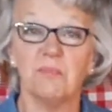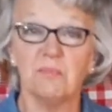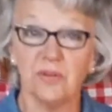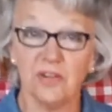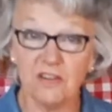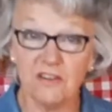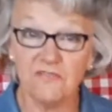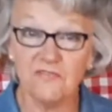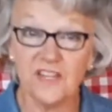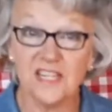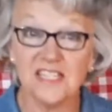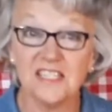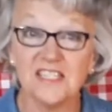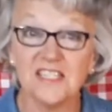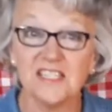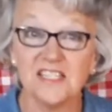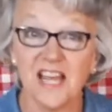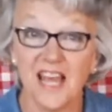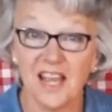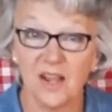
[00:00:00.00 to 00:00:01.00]
perfect
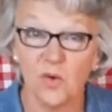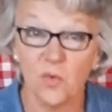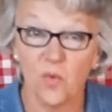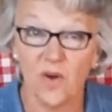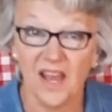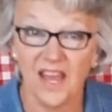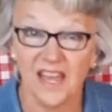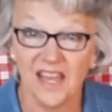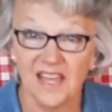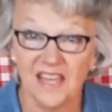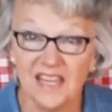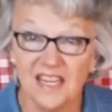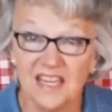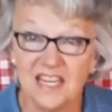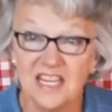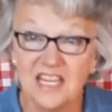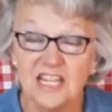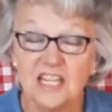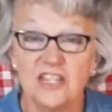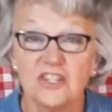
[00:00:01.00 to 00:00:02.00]
segue
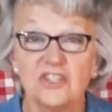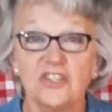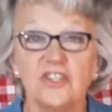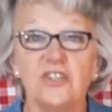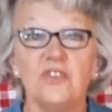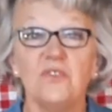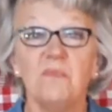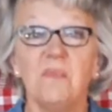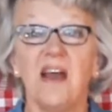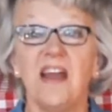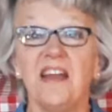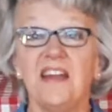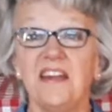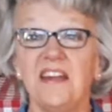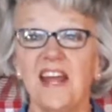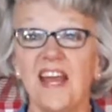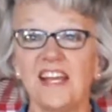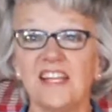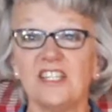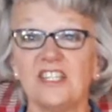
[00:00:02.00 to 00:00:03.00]
to my
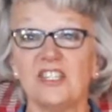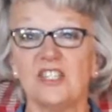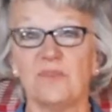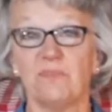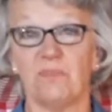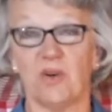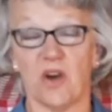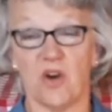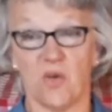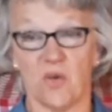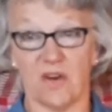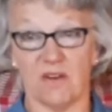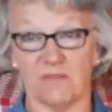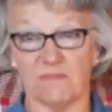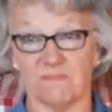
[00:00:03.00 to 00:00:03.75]
next poem.